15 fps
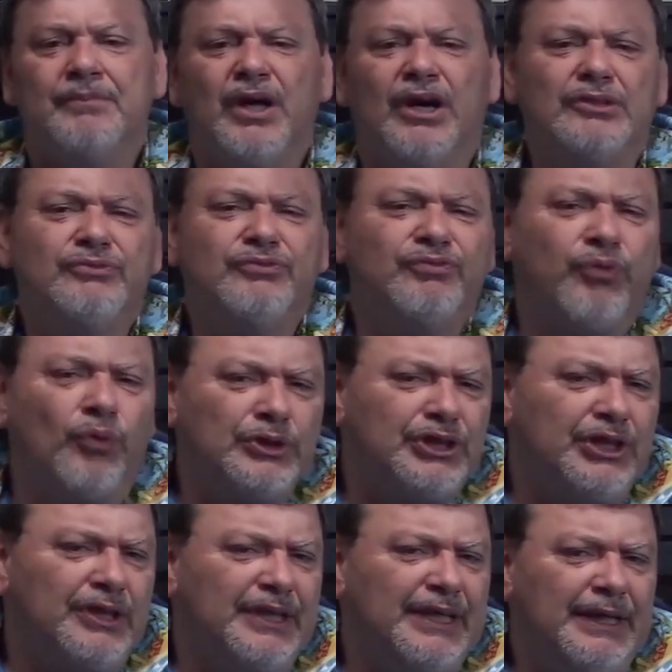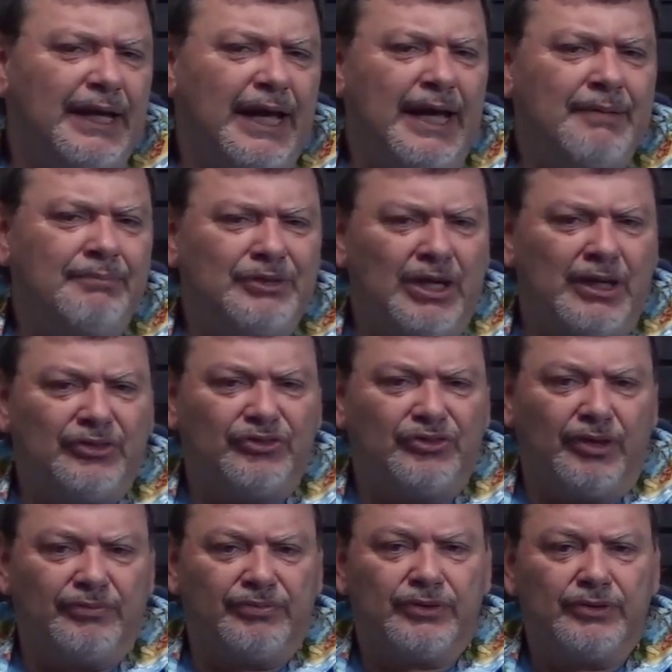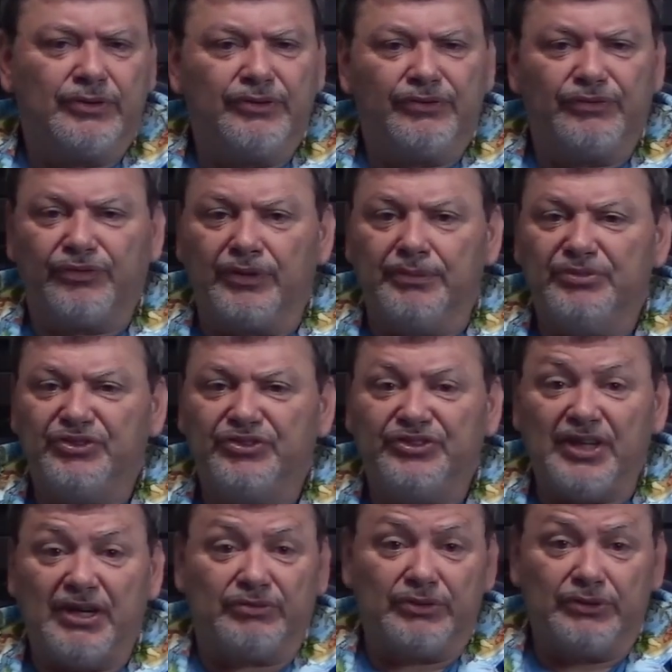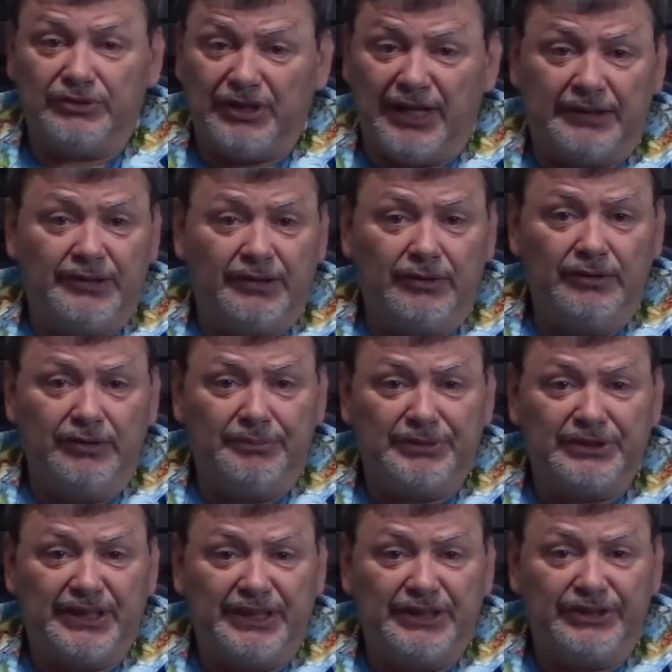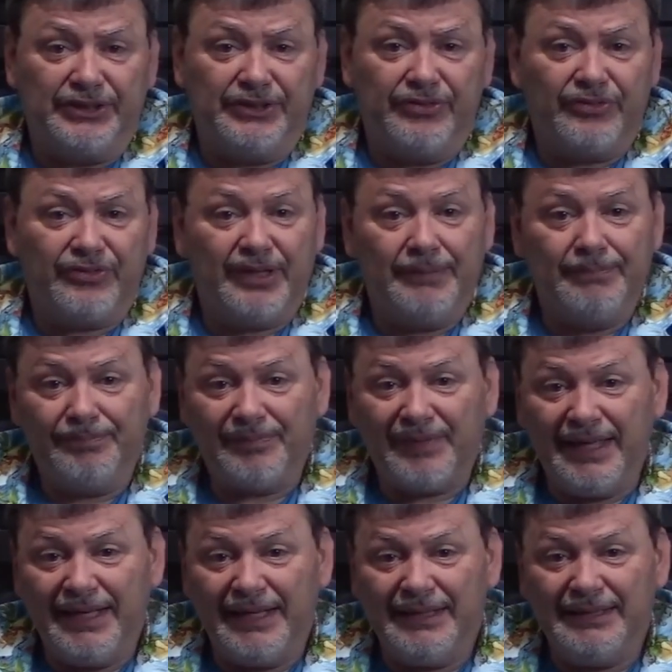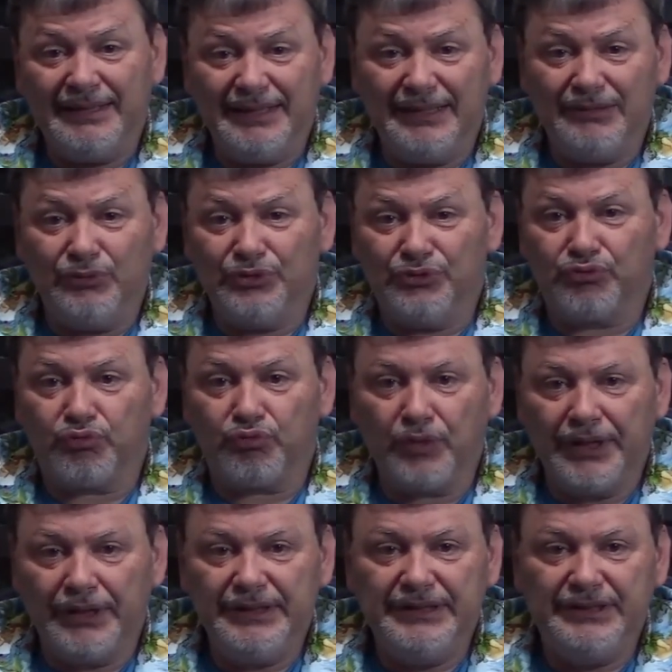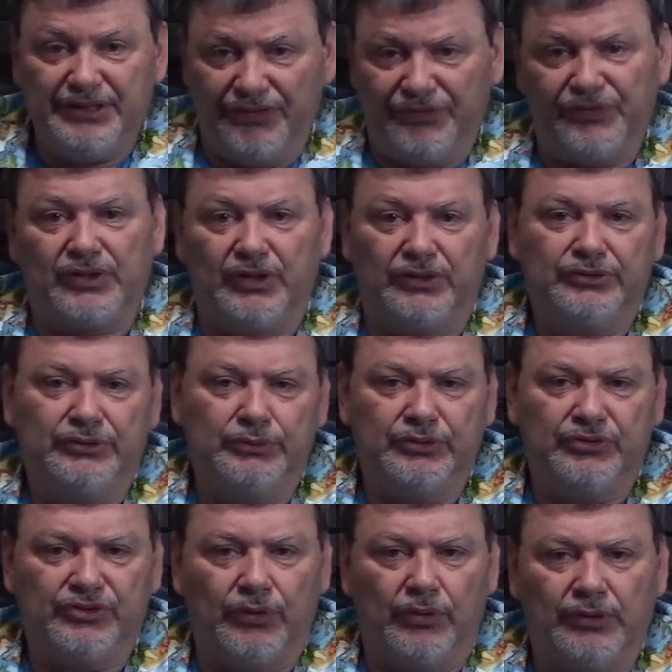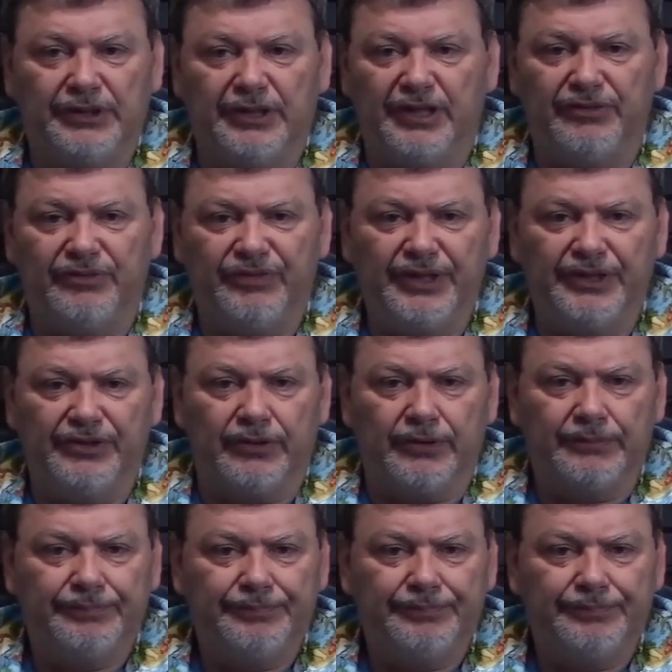Unfortunately, MDOS suffered from several technical limitations, and it was really difficult to install and configure.